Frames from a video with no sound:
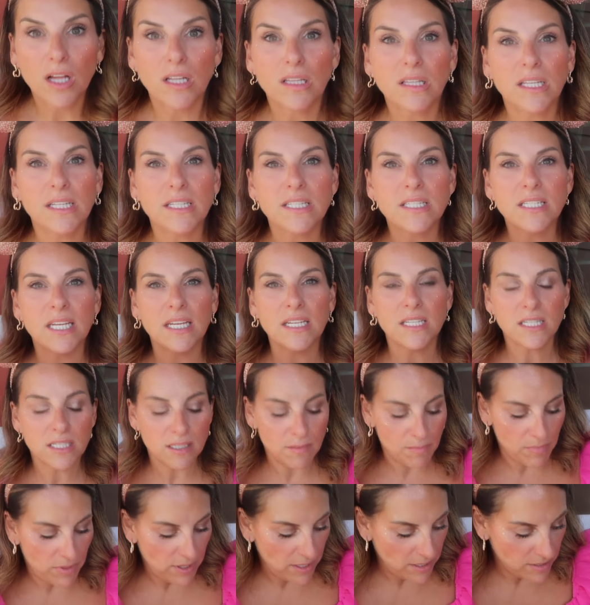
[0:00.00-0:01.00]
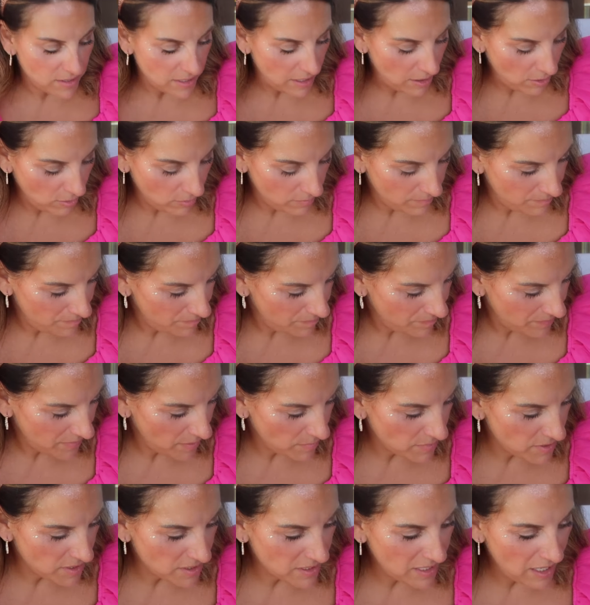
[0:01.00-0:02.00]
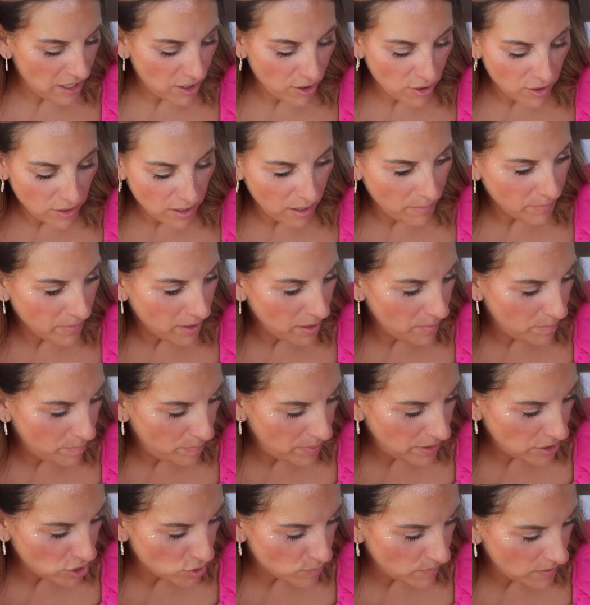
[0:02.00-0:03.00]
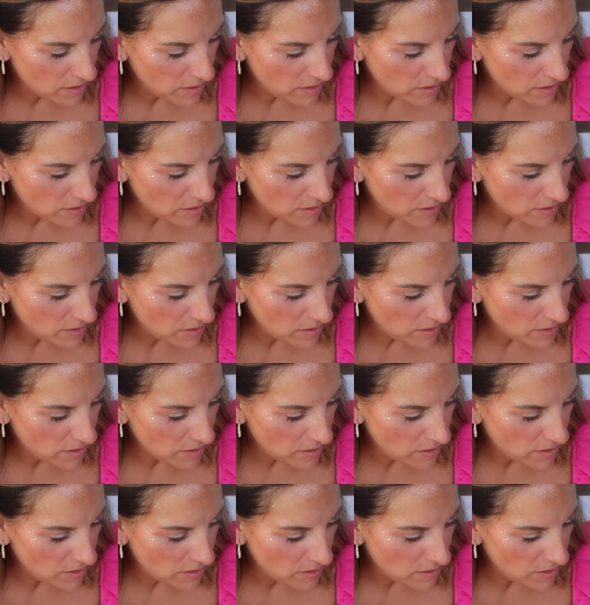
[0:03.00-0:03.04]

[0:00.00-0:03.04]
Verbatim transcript: let's test some things out. I'm scared I'm gonna pinch